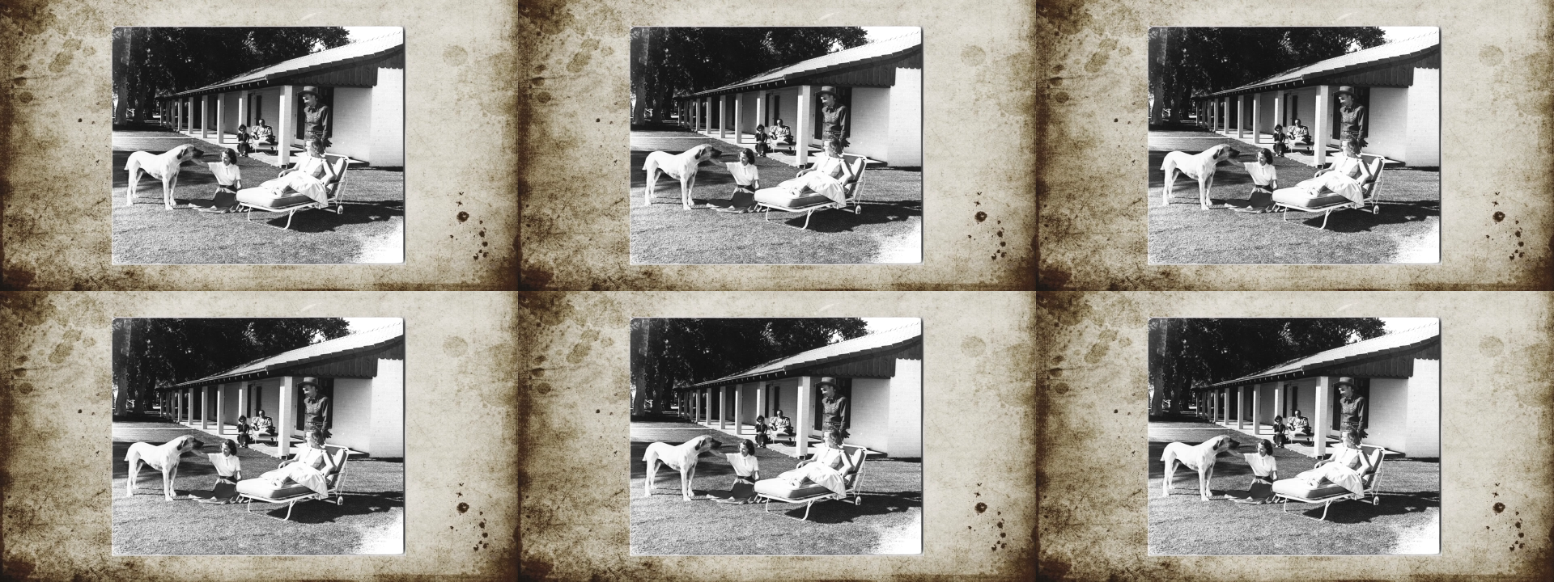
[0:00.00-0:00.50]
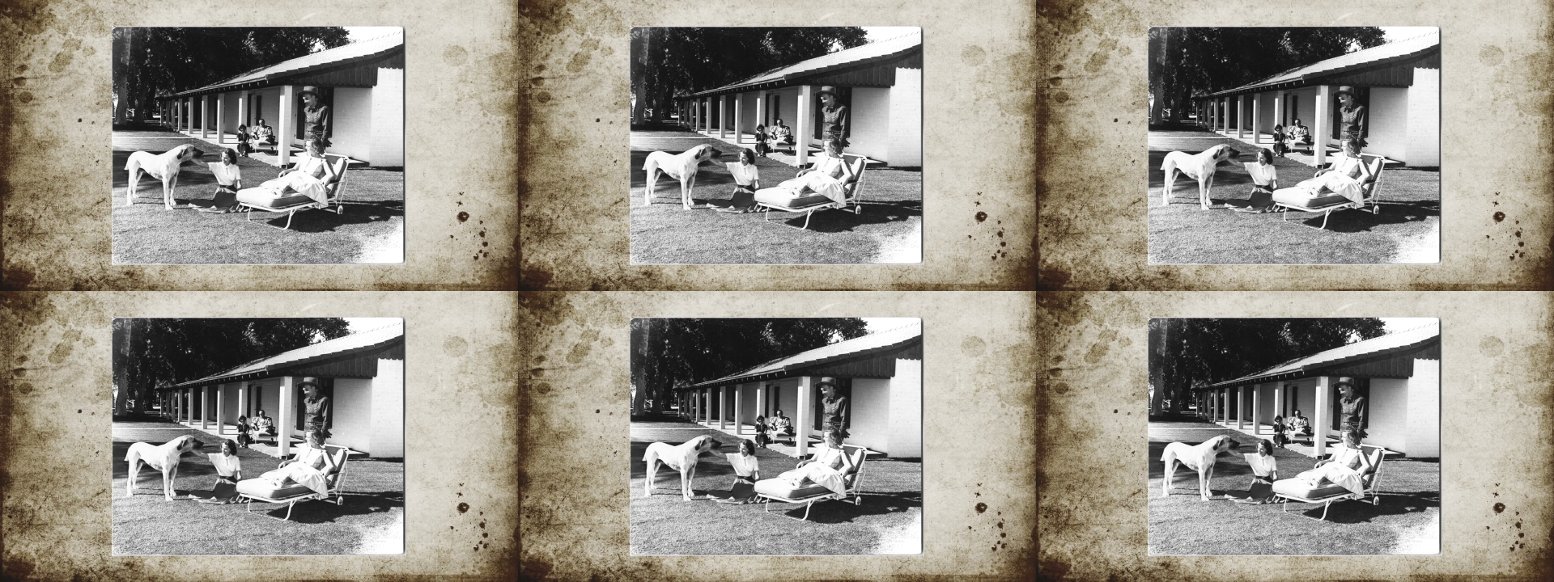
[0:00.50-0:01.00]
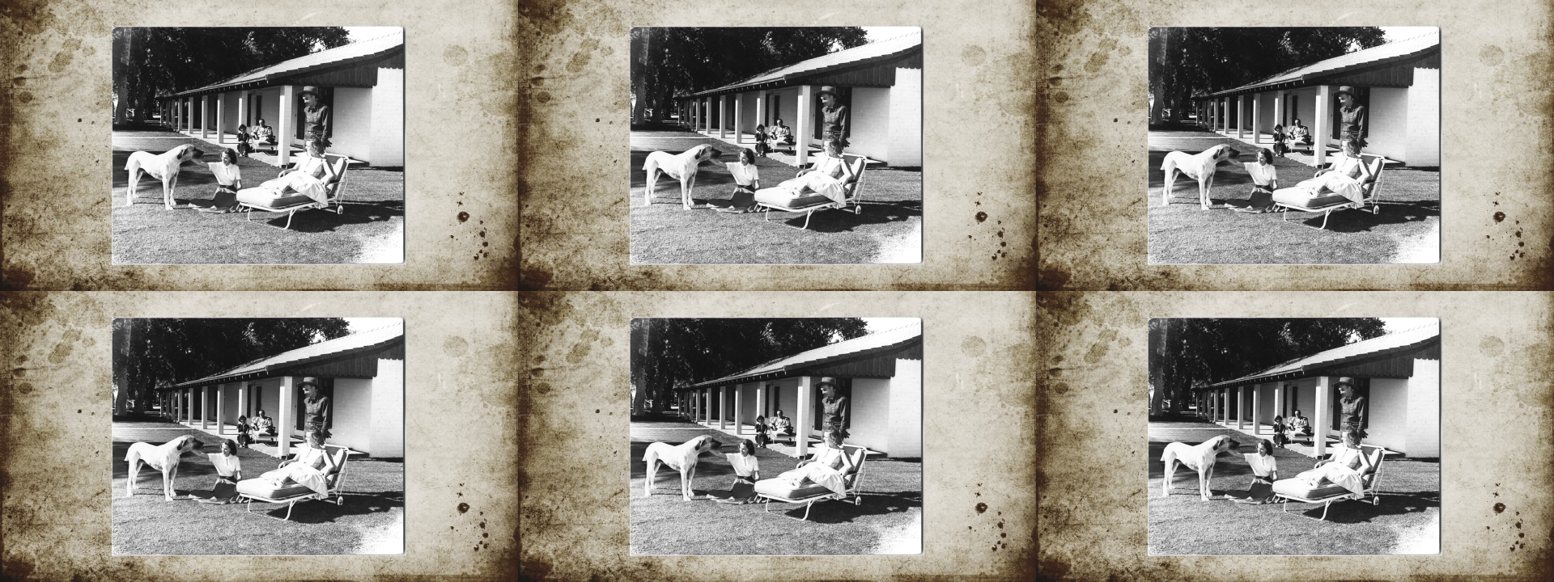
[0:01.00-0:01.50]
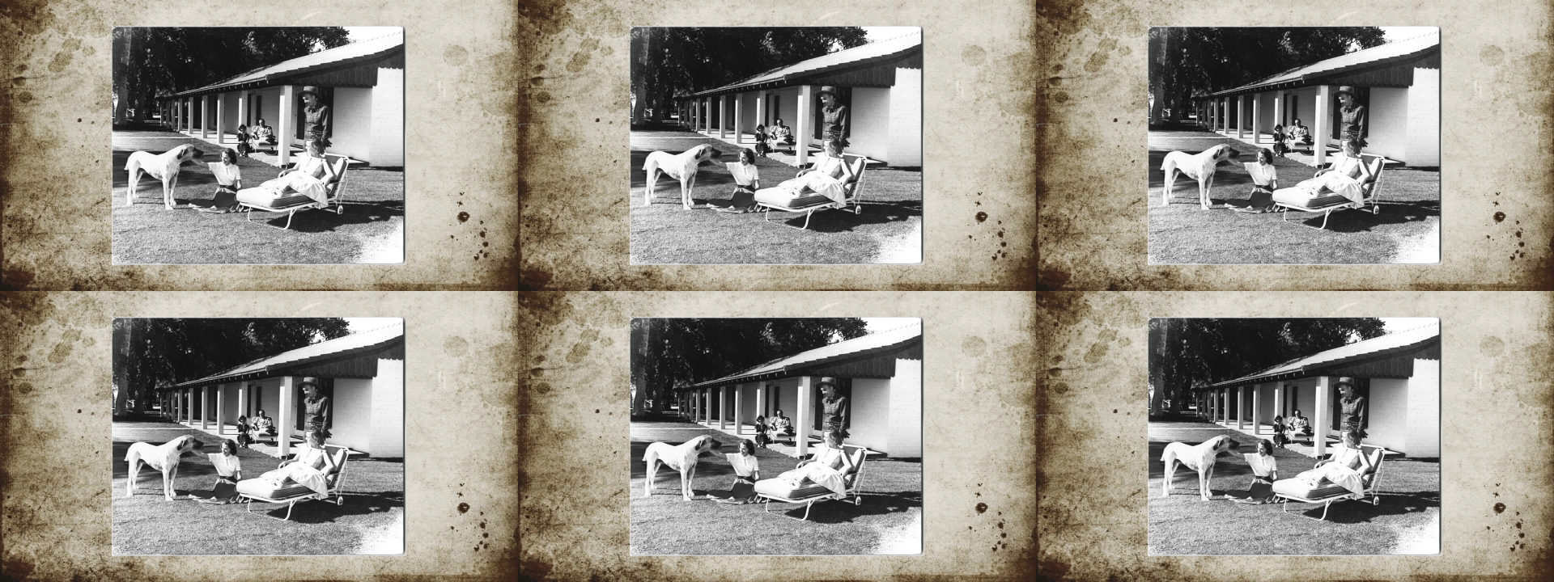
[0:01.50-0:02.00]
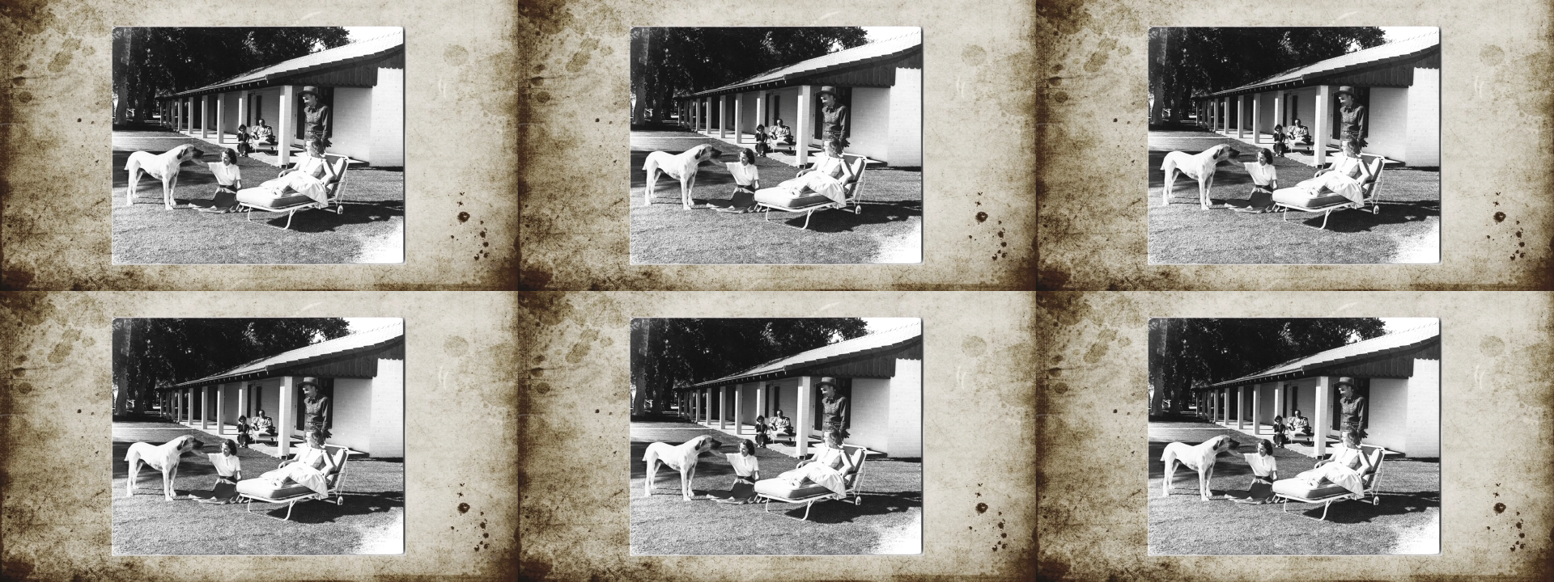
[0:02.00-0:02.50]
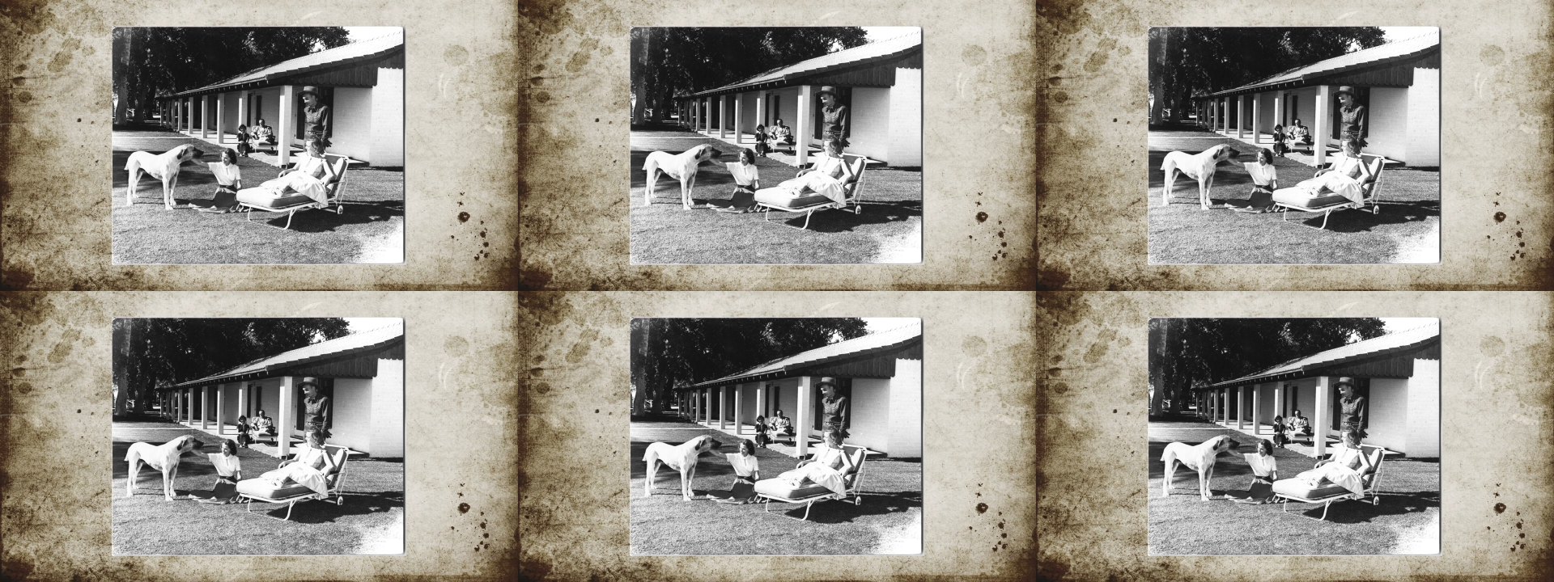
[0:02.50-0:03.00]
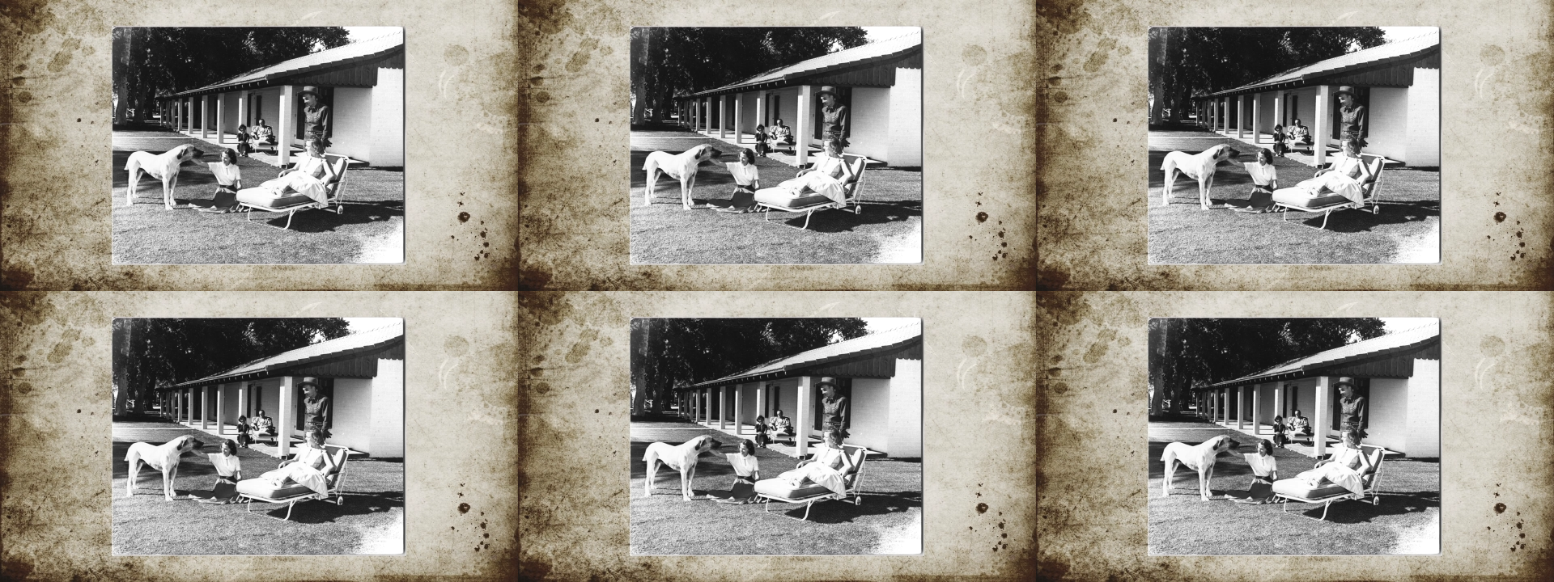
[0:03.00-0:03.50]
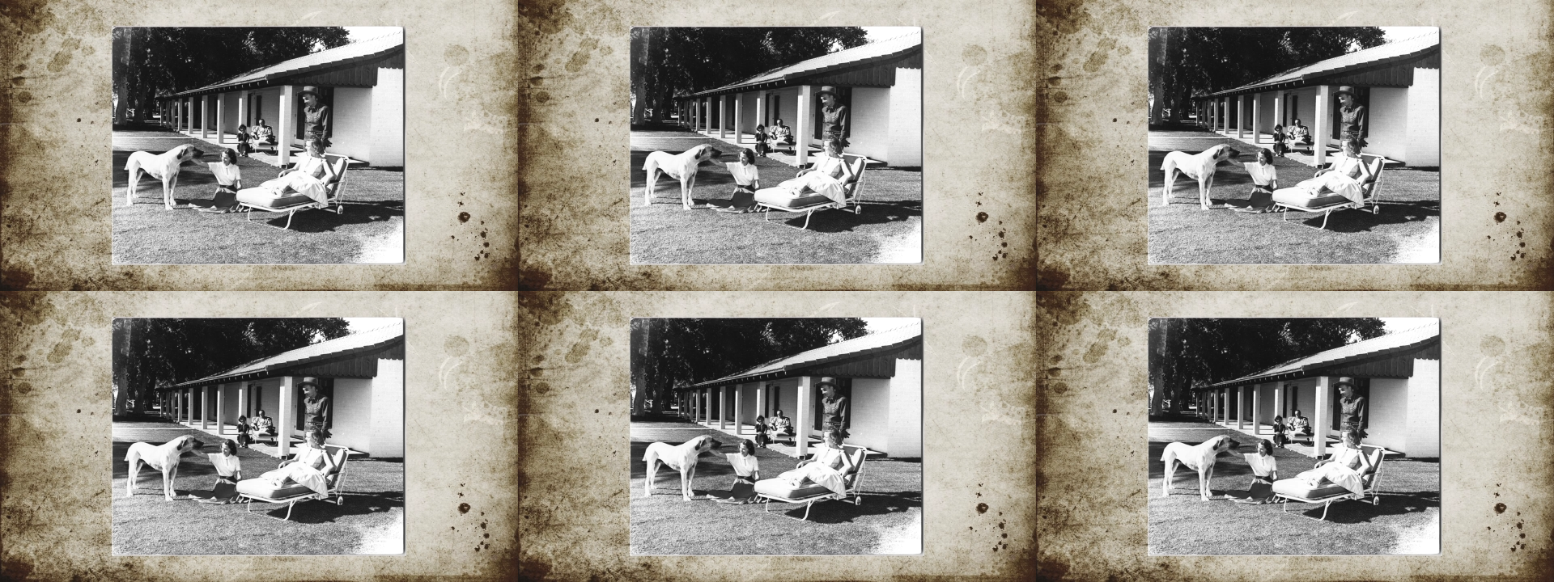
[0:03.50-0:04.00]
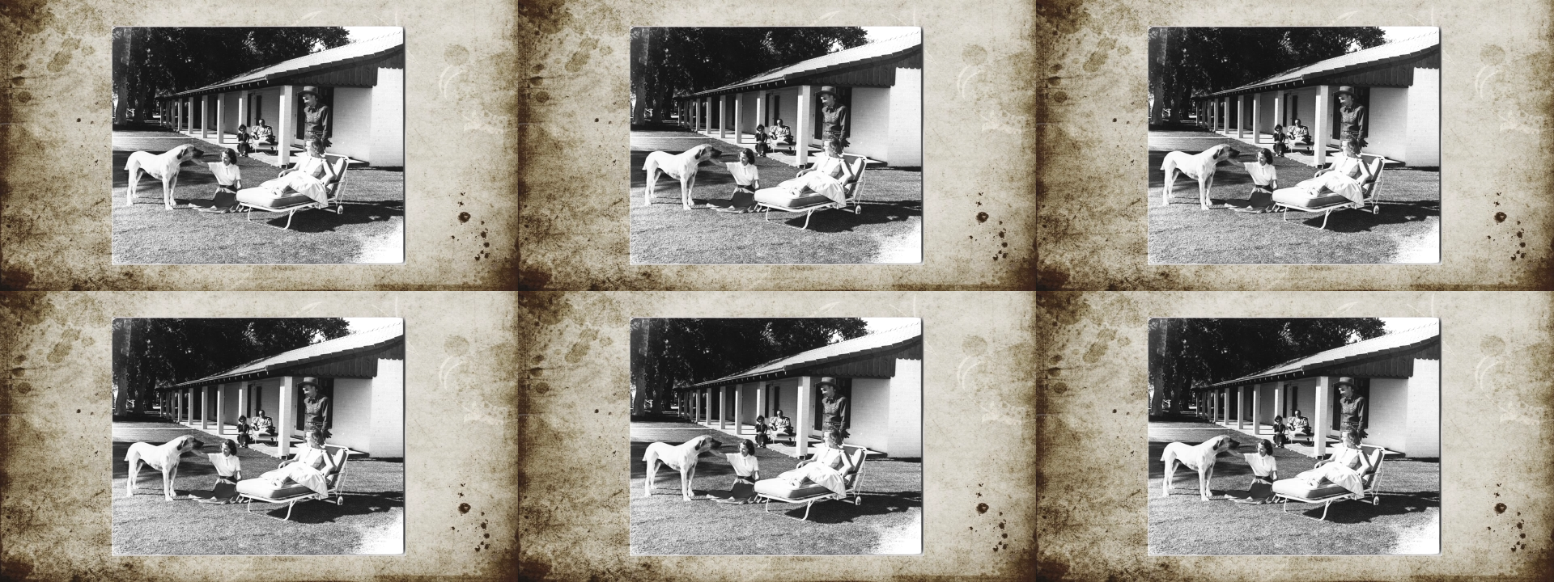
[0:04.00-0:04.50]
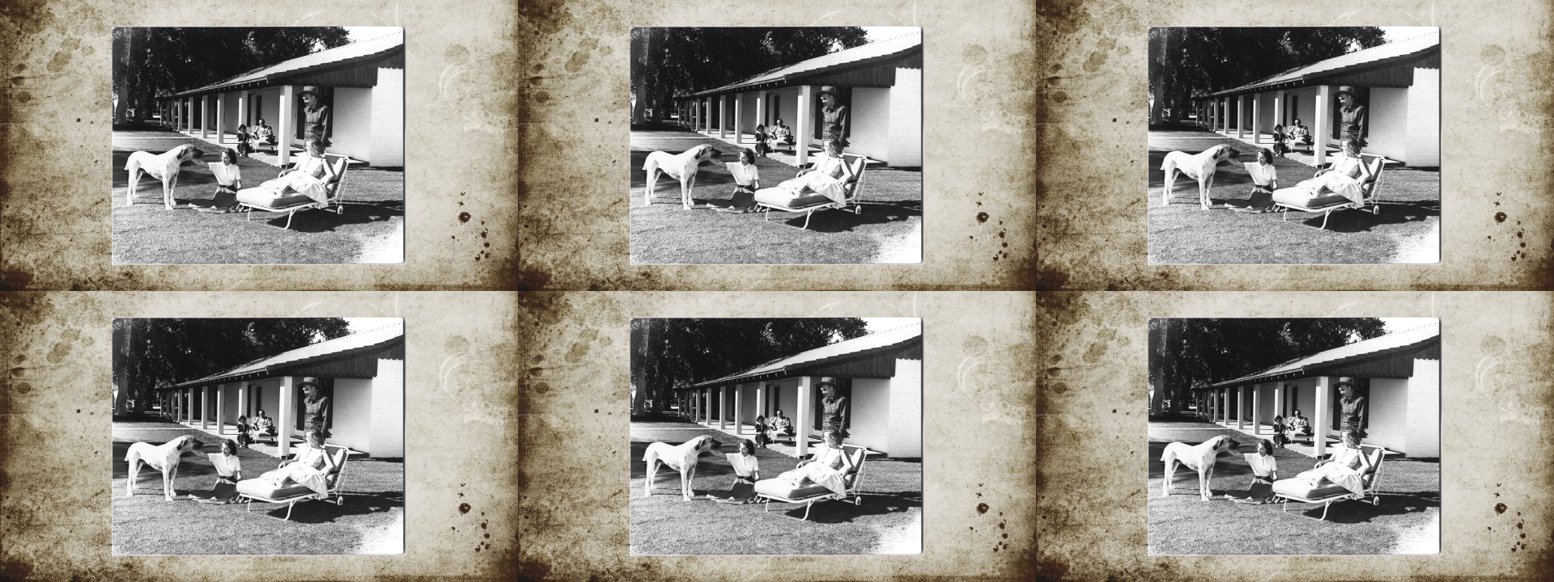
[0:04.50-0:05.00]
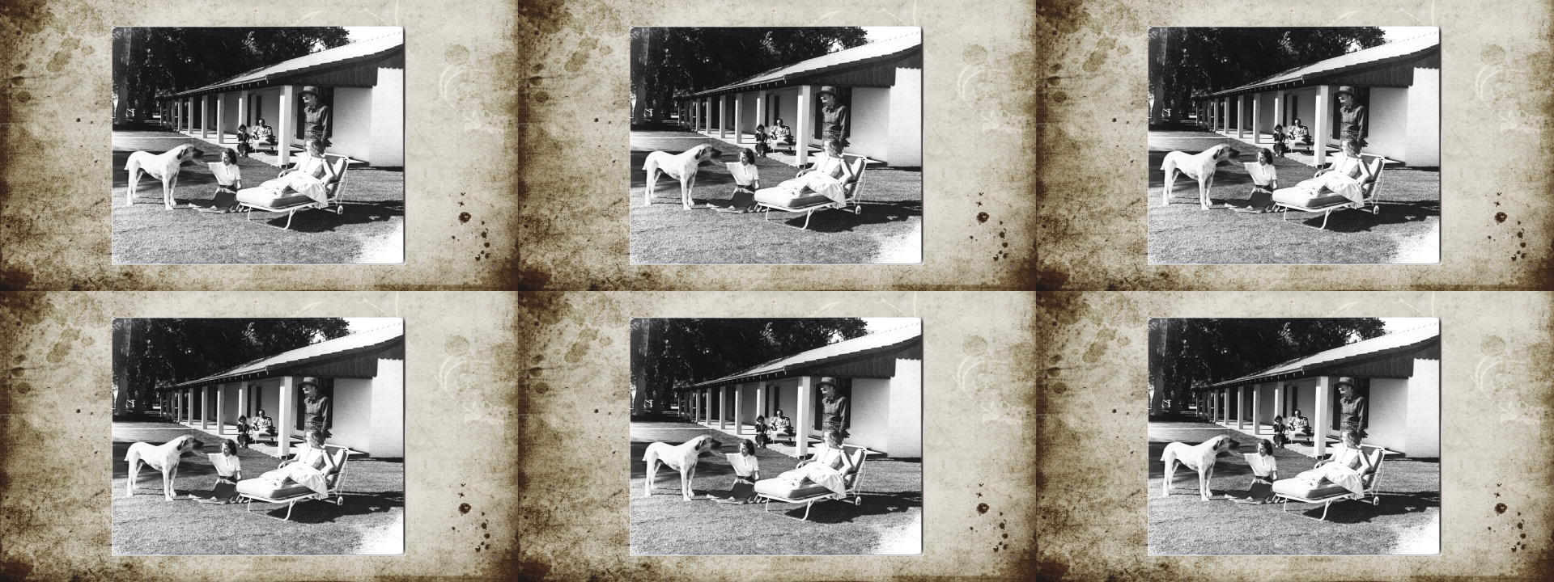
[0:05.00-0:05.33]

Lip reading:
(no speaker visible)